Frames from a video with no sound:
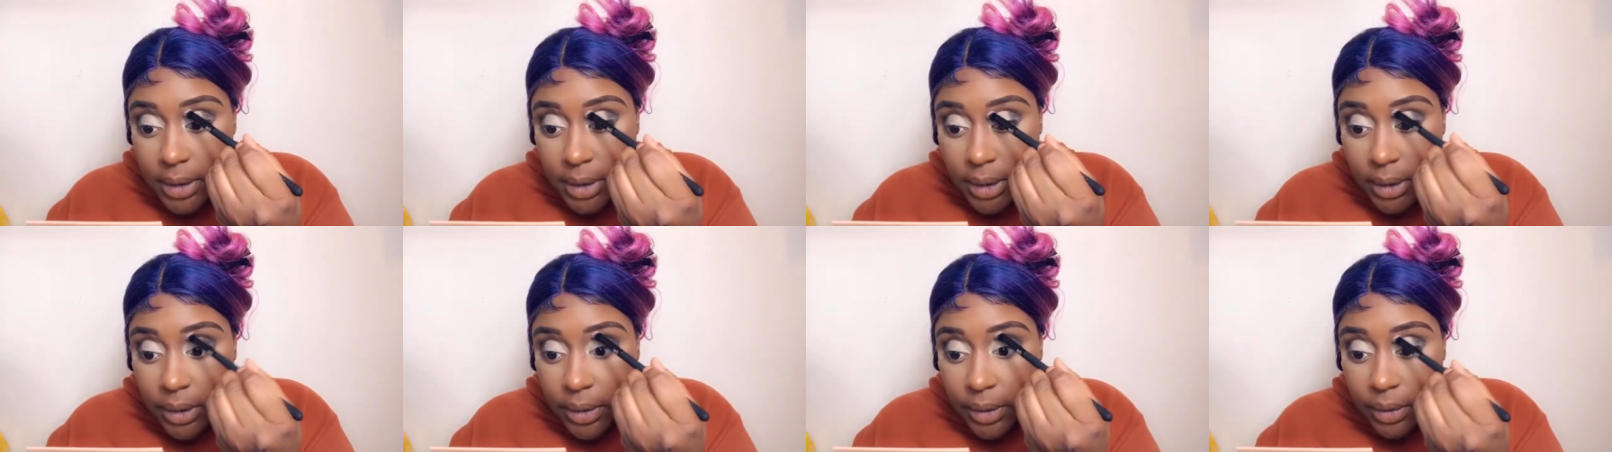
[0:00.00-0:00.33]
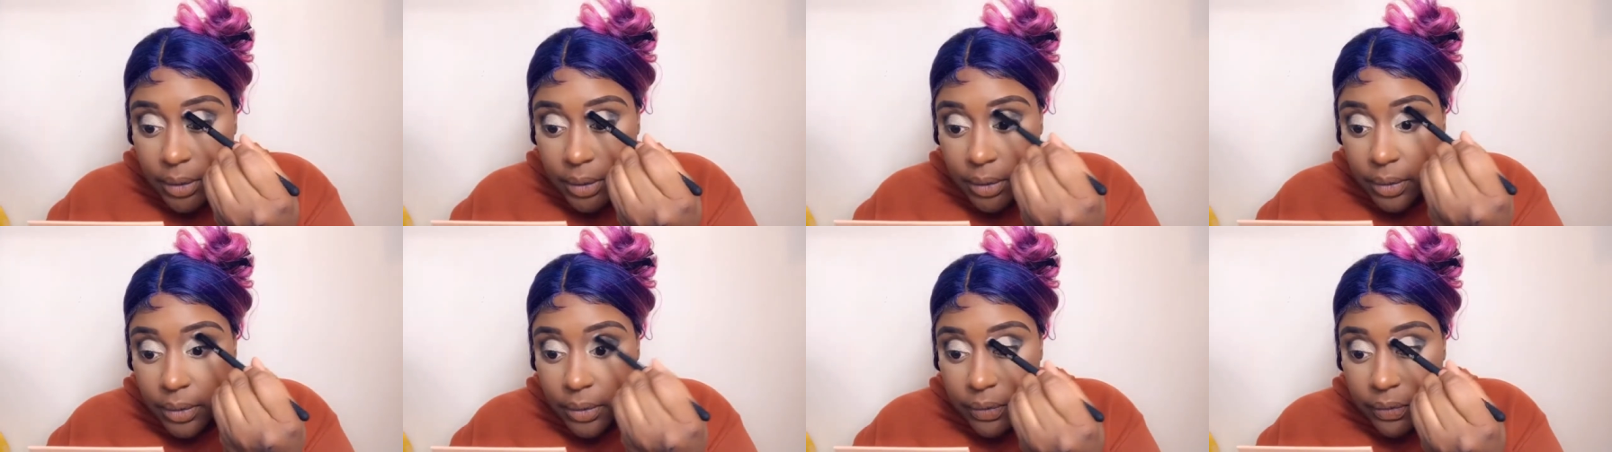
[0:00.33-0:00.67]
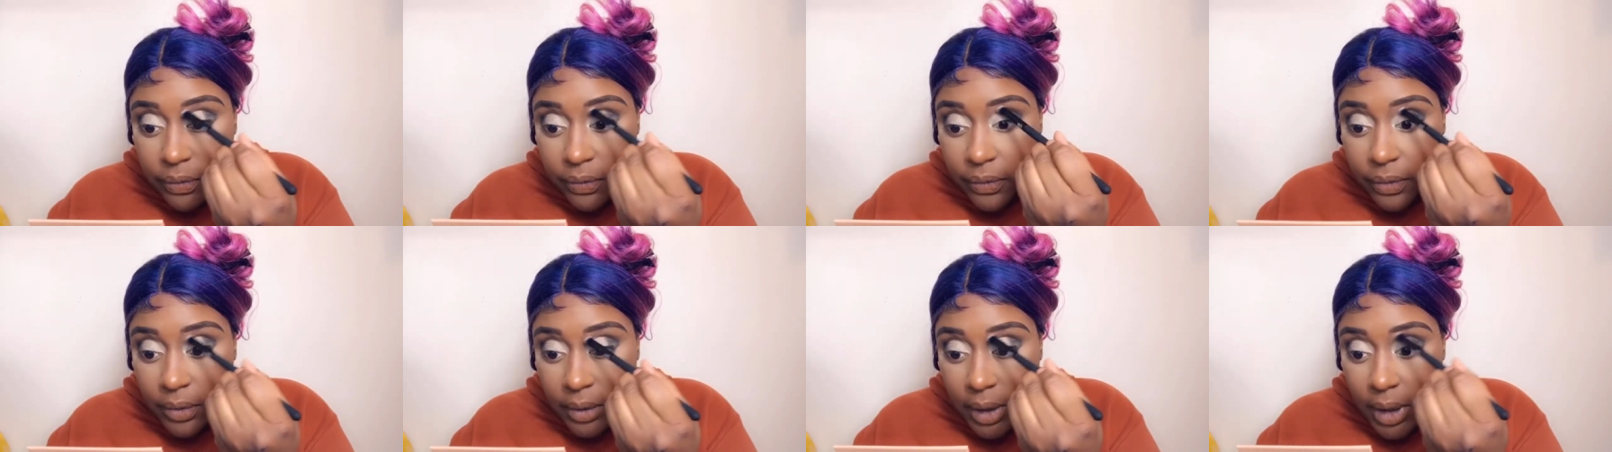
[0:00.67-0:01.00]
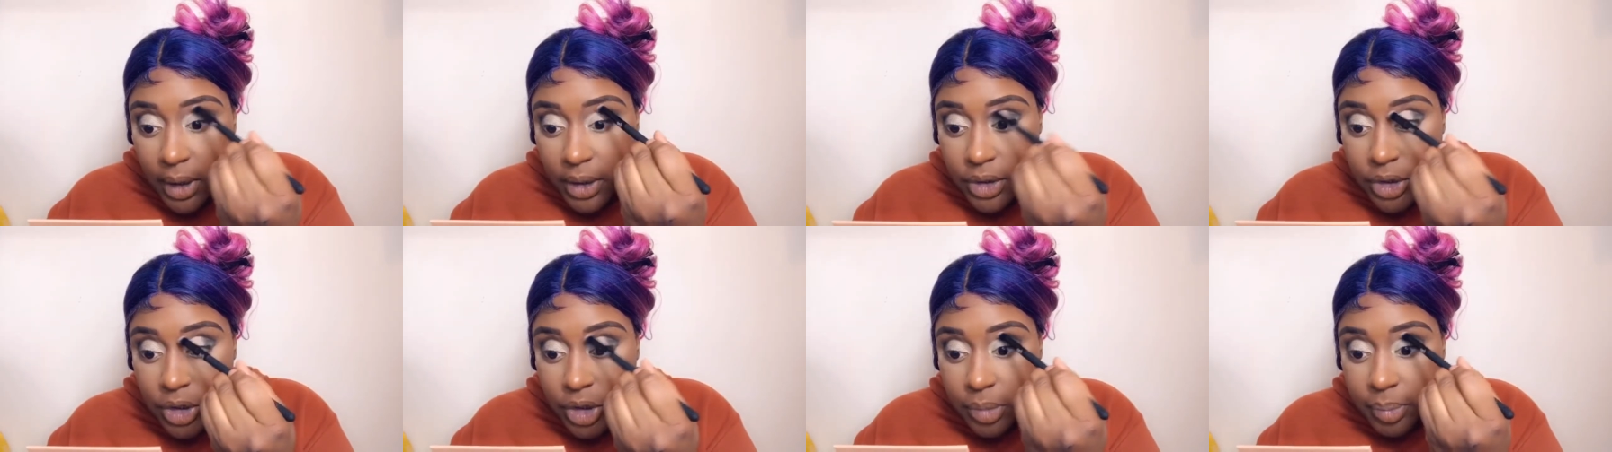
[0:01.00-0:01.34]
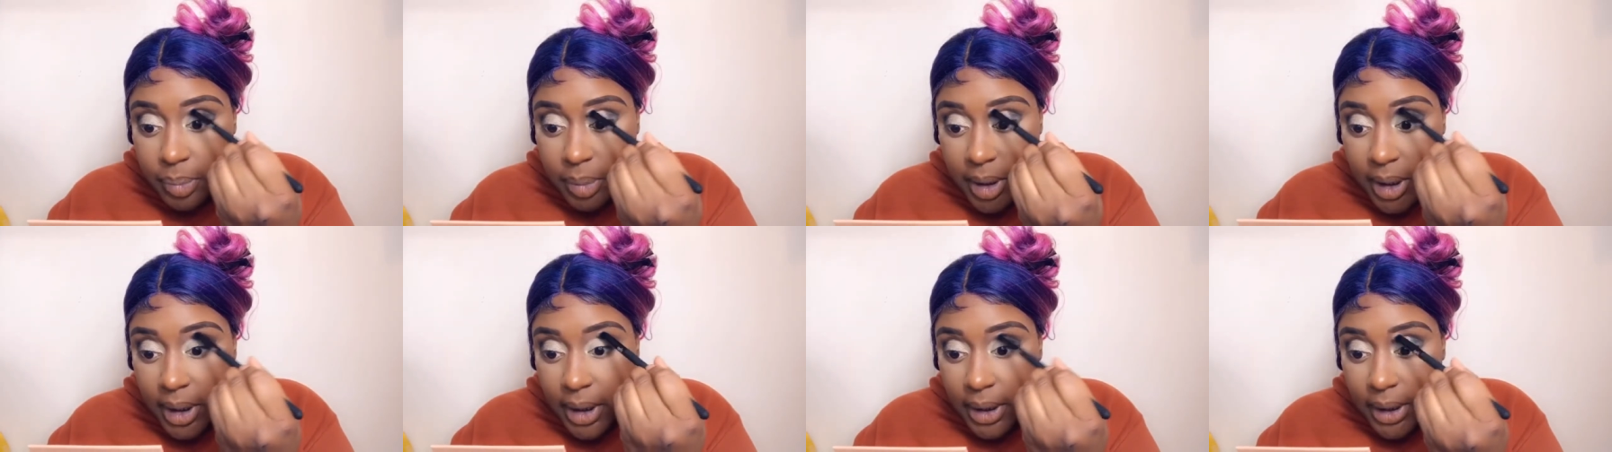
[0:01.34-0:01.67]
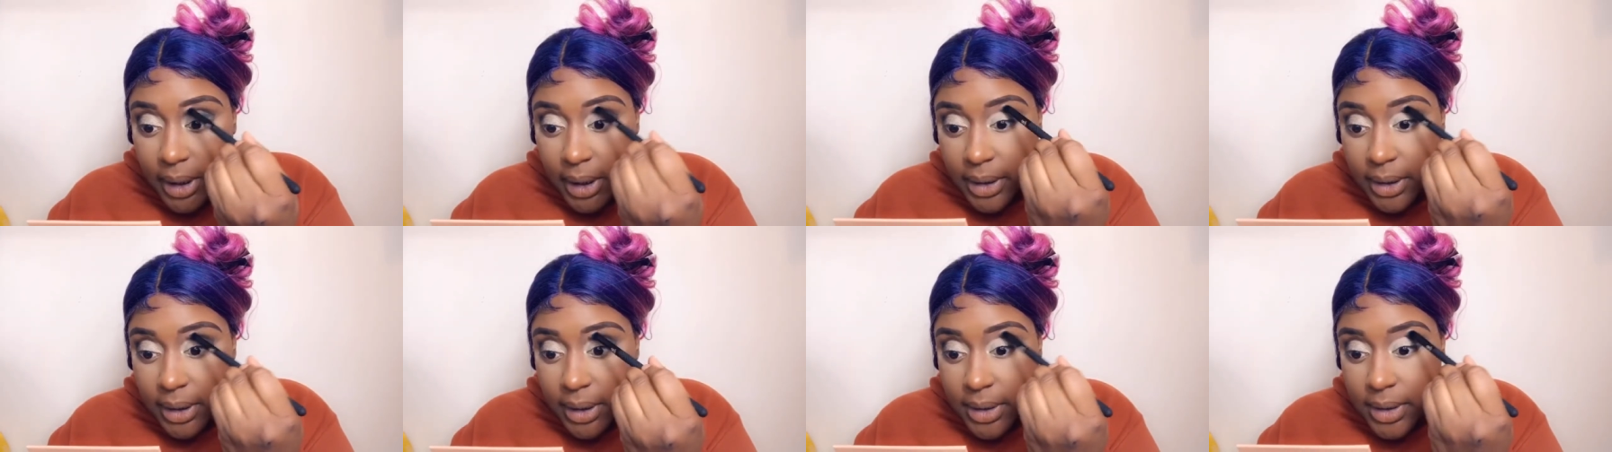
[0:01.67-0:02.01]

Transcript: little flush pink at the